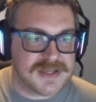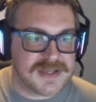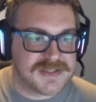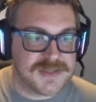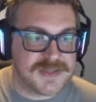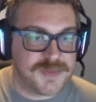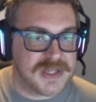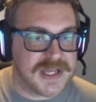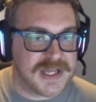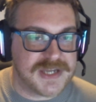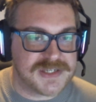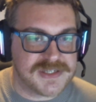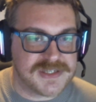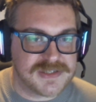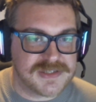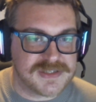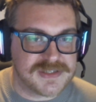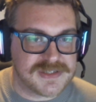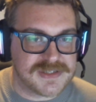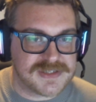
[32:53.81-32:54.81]

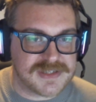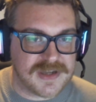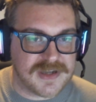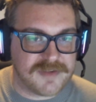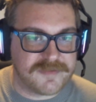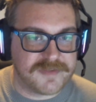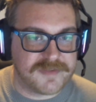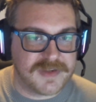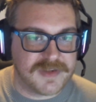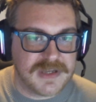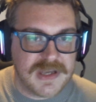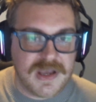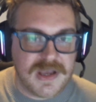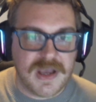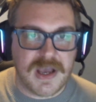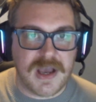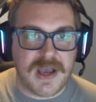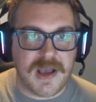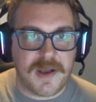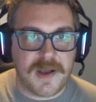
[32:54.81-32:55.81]
simulations and stuff.
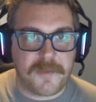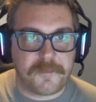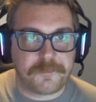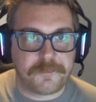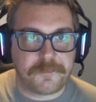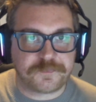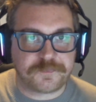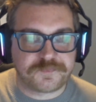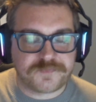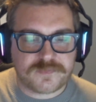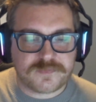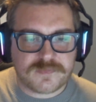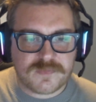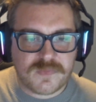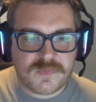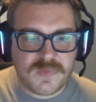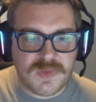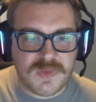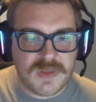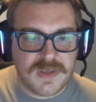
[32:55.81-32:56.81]
Um,
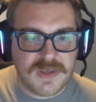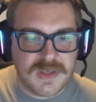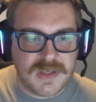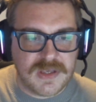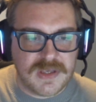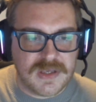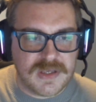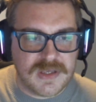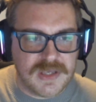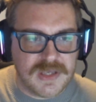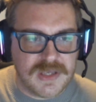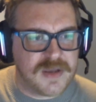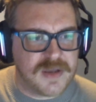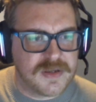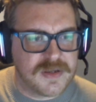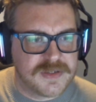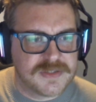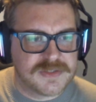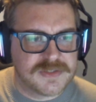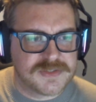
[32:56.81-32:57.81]

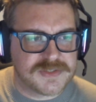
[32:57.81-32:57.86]
yeah.